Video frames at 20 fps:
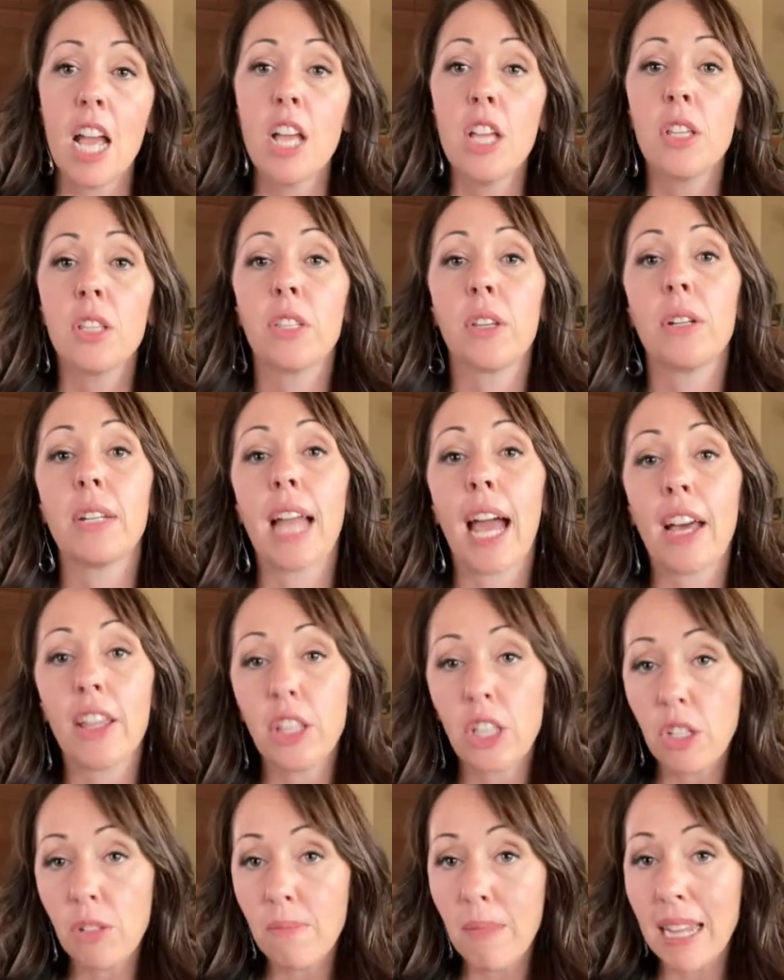So now
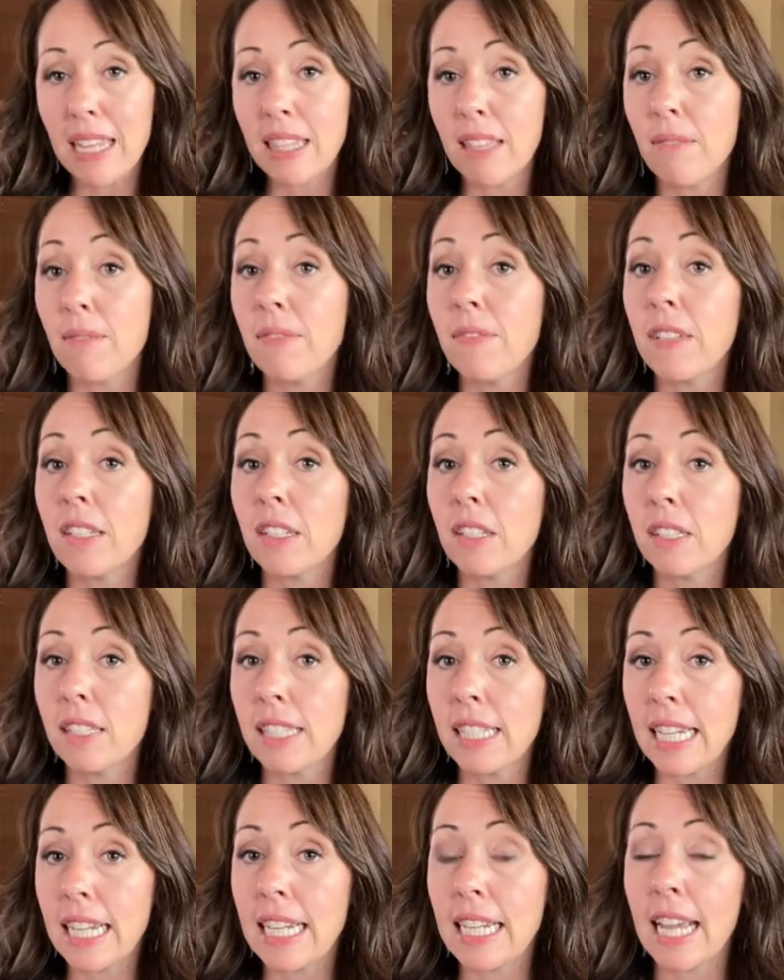that you've made them feel
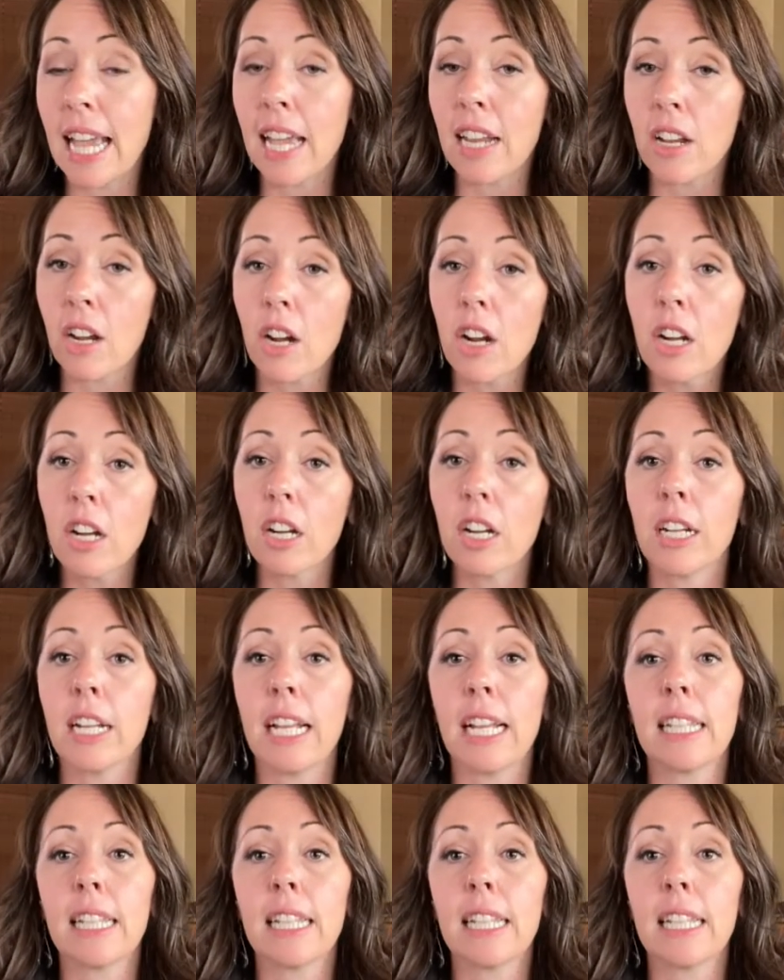seen and heard,